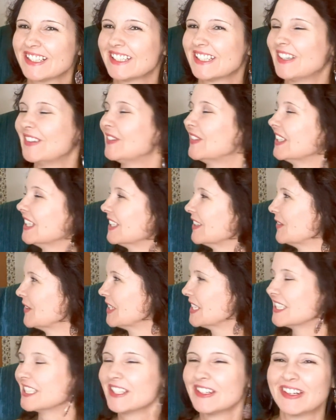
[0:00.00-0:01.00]
it up in the
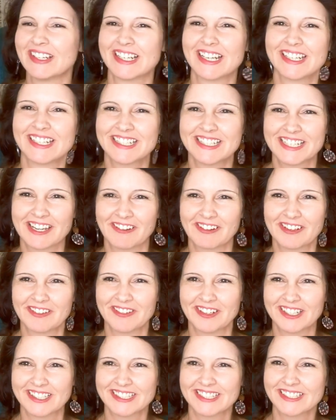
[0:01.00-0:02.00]
window. I kind of
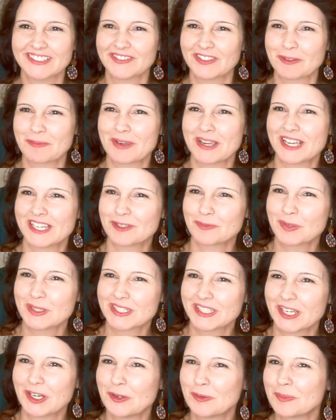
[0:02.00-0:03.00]
jerry-rigged it with my husband's
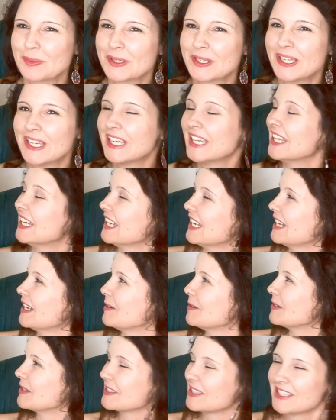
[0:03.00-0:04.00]
help.
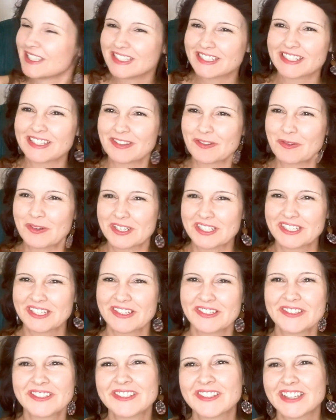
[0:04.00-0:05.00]
into the
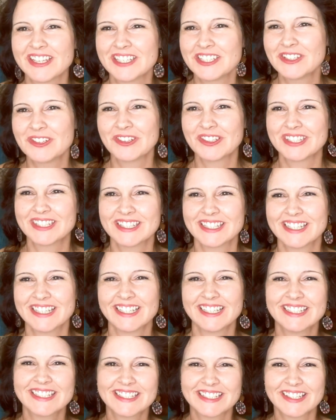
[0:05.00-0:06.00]
window so that you could see
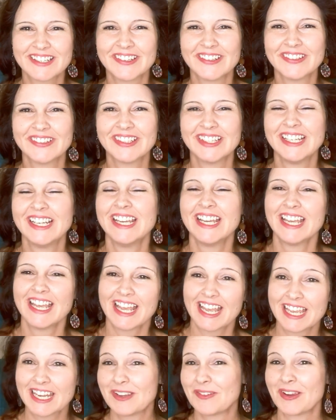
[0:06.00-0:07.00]
it. So
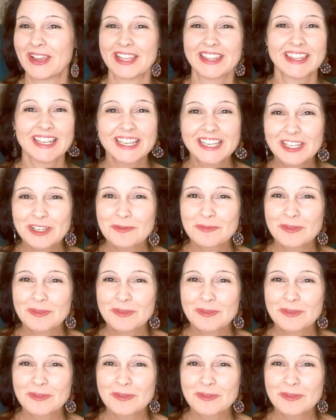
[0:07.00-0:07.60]
anyway, thank you,